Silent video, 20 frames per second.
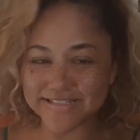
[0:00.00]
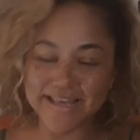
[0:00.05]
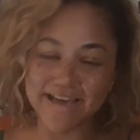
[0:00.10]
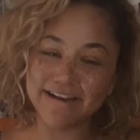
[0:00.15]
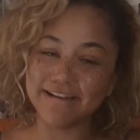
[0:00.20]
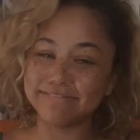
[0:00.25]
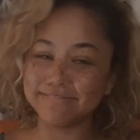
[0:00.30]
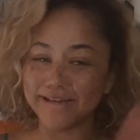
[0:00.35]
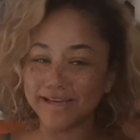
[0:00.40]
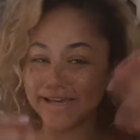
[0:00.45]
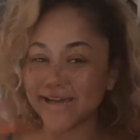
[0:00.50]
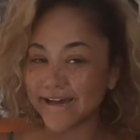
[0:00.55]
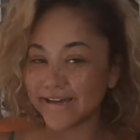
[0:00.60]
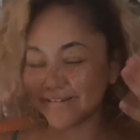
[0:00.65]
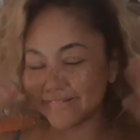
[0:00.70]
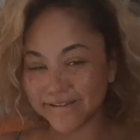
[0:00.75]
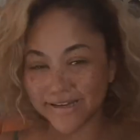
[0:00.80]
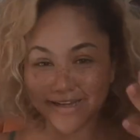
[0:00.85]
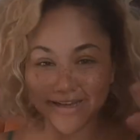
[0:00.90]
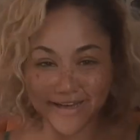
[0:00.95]
is that? Oh
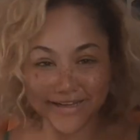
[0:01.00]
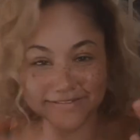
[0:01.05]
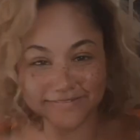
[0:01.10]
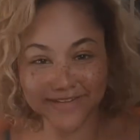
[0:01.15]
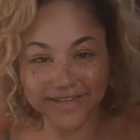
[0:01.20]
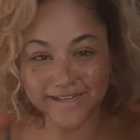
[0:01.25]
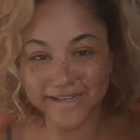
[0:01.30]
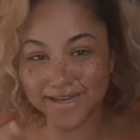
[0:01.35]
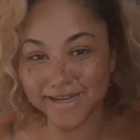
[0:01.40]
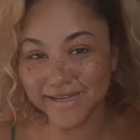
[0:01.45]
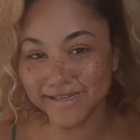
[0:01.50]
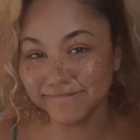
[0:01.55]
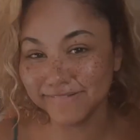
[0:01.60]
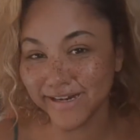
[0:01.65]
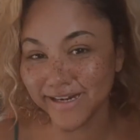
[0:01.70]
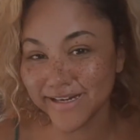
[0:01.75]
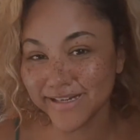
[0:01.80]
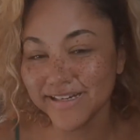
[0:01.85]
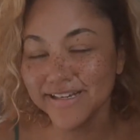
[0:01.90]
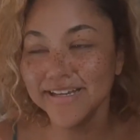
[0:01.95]
my
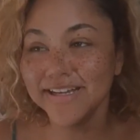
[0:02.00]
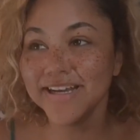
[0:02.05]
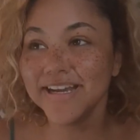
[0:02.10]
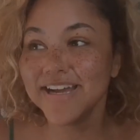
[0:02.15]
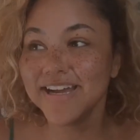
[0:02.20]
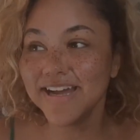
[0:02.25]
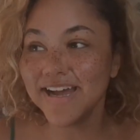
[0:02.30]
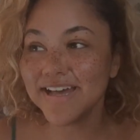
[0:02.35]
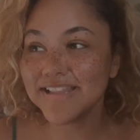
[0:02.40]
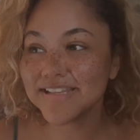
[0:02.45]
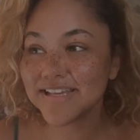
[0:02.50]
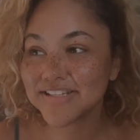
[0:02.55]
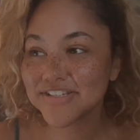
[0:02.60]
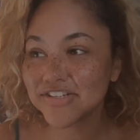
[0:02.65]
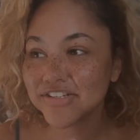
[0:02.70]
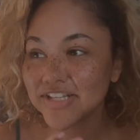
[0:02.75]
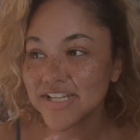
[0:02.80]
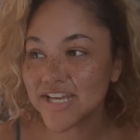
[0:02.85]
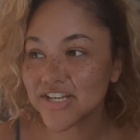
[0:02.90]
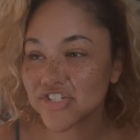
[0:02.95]
God, right? And
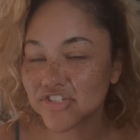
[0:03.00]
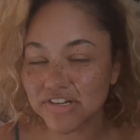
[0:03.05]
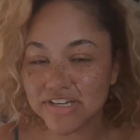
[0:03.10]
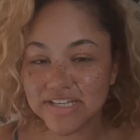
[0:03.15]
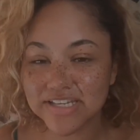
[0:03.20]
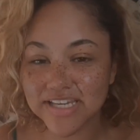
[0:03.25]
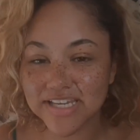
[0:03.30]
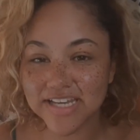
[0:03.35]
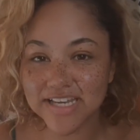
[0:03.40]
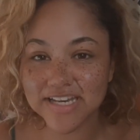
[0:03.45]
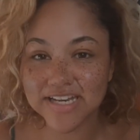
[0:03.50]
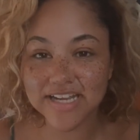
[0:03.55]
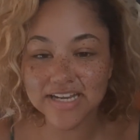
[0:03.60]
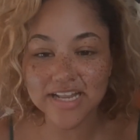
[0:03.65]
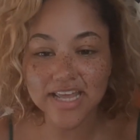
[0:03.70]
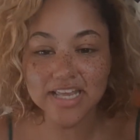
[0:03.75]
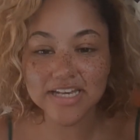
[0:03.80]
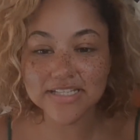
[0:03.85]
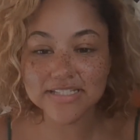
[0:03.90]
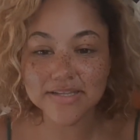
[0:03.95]
then you're like drinking it,
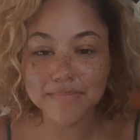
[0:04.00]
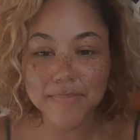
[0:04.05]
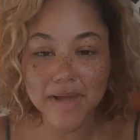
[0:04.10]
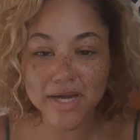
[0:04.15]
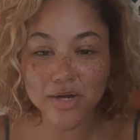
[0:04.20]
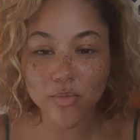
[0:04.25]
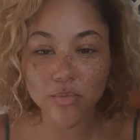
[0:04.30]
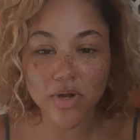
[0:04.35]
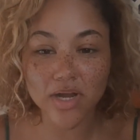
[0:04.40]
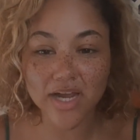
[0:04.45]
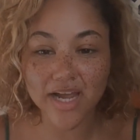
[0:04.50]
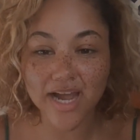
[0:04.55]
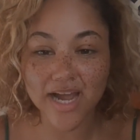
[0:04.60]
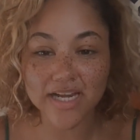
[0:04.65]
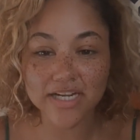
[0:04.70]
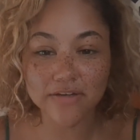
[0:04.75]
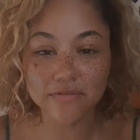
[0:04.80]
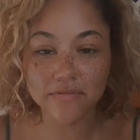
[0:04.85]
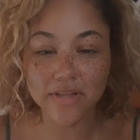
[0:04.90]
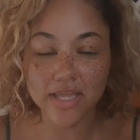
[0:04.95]
and it doesn't matter what
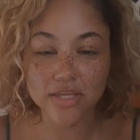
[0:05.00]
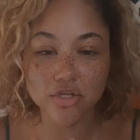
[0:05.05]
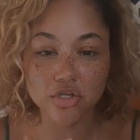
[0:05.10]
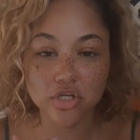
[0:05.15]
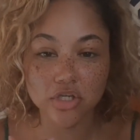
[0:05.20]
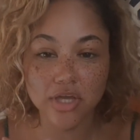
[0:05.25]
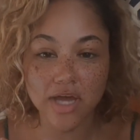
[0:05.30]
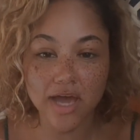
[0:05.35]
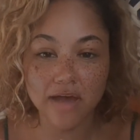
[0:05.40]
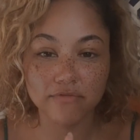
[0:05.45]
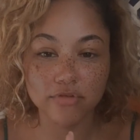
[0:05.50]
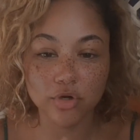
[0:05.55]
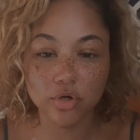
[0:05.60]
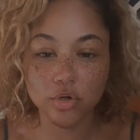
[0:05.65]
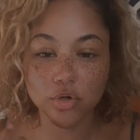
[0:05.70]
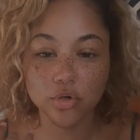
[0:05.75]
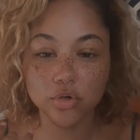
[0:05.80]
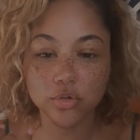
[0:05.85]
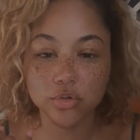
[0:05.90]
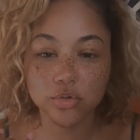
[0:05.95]
kind of, like, you could have a
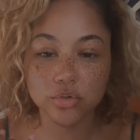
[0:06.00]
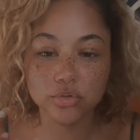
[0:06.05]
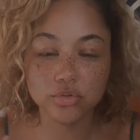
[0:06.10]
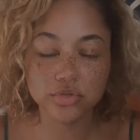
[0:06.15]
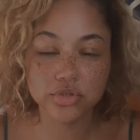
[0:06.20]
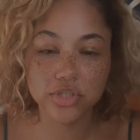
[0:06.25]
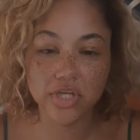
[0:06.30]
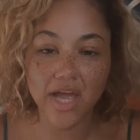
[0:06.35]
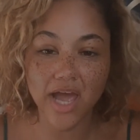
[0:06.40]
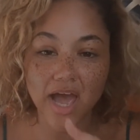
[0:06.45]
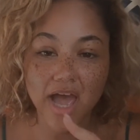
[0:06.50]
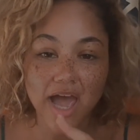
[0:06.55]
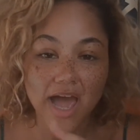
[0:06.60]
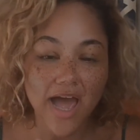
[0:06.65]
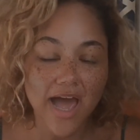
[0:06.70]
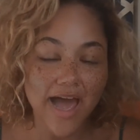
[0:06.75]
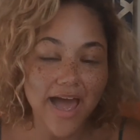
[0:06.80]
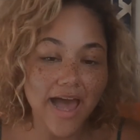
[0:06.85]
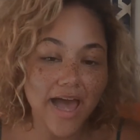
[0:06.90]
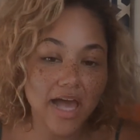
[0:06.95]
cold, you could have,
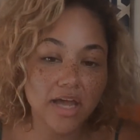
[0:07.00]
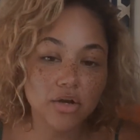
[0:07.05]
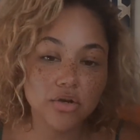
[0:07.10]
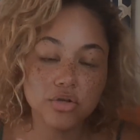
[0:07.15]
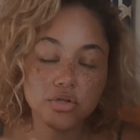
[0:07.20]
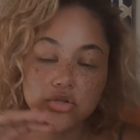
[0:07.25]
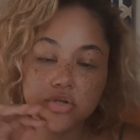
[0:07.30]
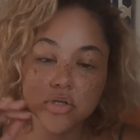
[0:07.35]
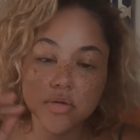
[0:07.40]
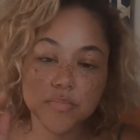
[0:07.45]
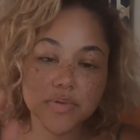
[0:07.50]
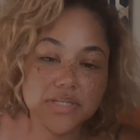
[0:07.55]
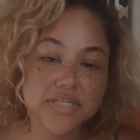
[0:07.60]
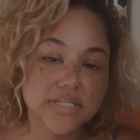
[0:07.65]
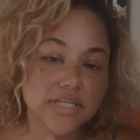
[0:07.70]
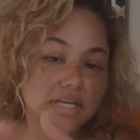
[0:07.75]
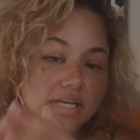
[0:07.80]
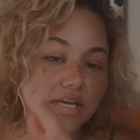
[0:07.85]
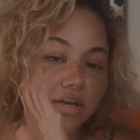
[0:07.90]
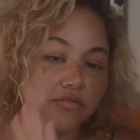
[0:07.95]
I don't know, you could be
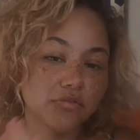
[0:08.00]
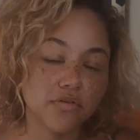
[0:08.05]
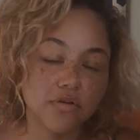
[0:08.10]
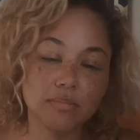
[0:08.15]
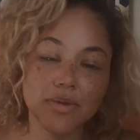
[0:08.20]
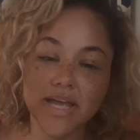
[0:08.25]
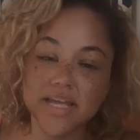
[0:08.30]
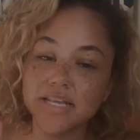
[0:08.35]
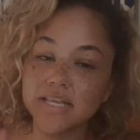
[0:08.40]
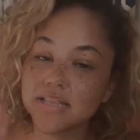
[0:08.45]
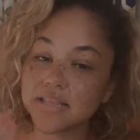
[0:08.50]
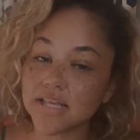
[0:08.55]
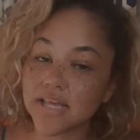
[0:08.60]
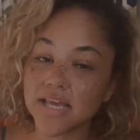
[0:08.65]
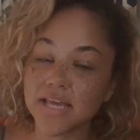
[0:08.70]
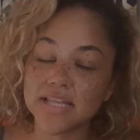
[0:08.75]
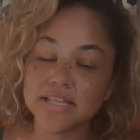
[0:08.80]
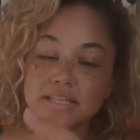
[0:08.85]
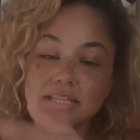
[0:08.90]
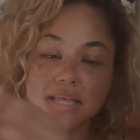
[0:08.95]
sick from
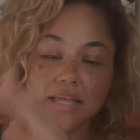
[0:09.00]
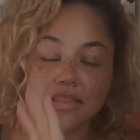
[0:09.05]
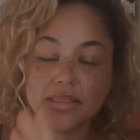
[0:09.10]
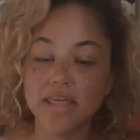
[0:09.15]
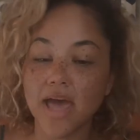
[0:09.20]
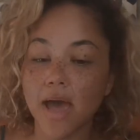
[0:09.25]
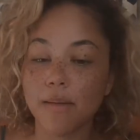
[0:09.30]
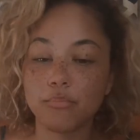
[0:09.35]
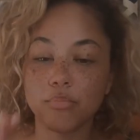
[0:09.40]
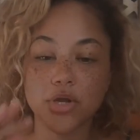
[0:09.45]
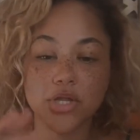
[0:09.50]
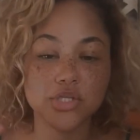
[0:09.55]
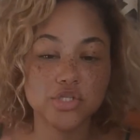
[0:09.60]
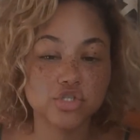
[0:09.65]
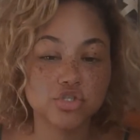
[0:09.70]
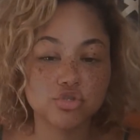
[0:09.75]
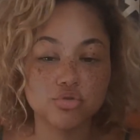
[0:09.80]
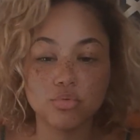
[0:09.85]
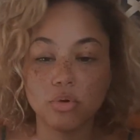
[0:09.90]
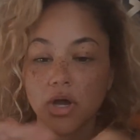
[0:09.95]
anything, and that
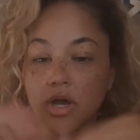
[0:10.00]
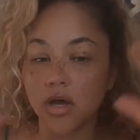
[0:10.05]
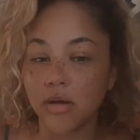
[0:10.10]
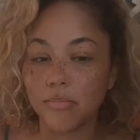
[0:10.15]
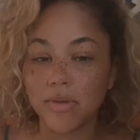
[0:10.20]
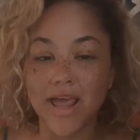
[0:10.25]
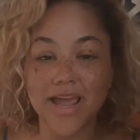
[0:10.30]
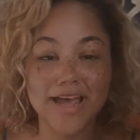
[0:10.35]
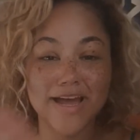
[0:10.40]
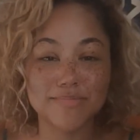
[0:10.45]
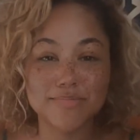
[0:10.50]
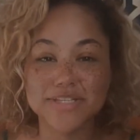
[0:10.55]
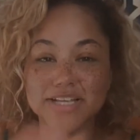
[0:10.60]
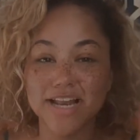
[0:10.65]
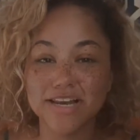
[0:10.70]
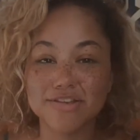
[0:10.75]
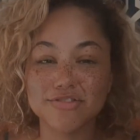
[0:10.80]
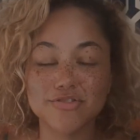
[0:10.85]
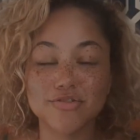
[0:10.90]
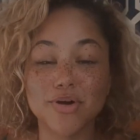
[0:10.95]
brings you up. Like, I'm
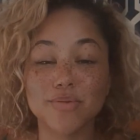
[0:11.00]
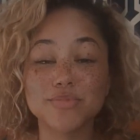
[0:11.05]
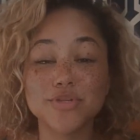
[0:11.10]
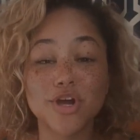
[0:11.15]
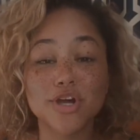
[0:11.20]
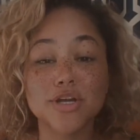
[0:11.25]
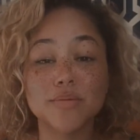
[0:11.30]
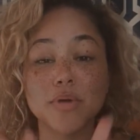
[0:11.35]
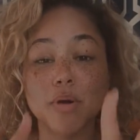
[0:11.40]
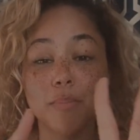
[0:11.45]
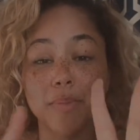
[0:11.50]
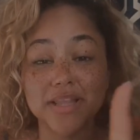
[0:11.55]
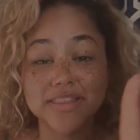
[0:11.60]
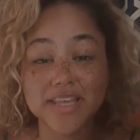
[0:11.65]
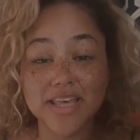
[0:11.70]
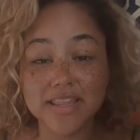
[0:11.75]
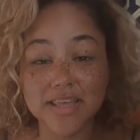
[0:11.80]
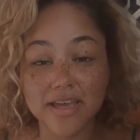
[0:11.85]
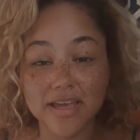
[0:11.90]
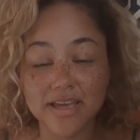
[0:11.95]
telling you, I'm talking about
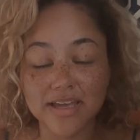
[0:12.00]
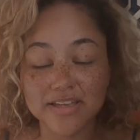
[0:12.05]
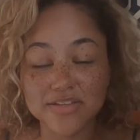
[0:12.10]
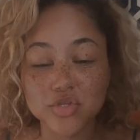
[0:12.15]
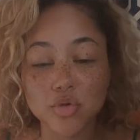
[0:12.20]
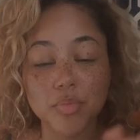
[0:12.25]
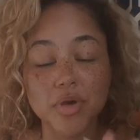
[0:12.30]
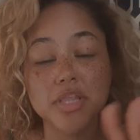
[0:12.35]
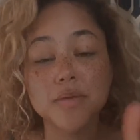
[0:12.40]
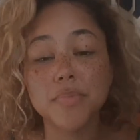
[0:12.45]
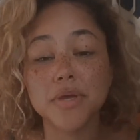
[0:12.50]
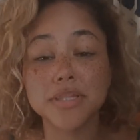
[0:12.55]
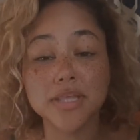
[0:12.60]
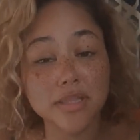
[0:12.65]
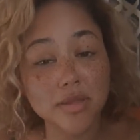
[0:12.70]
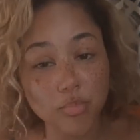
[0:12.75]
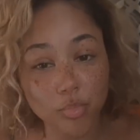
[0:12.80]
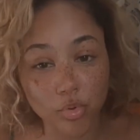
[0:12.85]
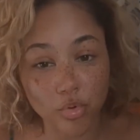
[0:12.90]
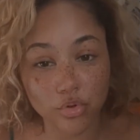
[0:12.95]
sopa de
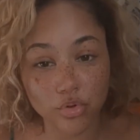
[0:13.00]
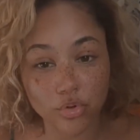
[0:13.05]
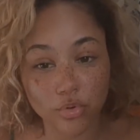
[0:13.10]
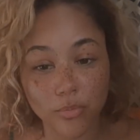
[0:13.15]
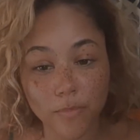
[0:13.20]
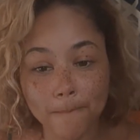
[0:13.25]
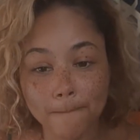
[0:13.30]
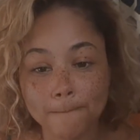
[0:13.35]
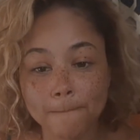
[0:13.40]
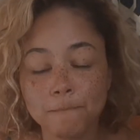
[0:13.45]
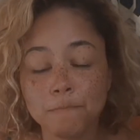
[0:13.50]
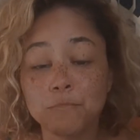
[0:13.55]
pata de pollo.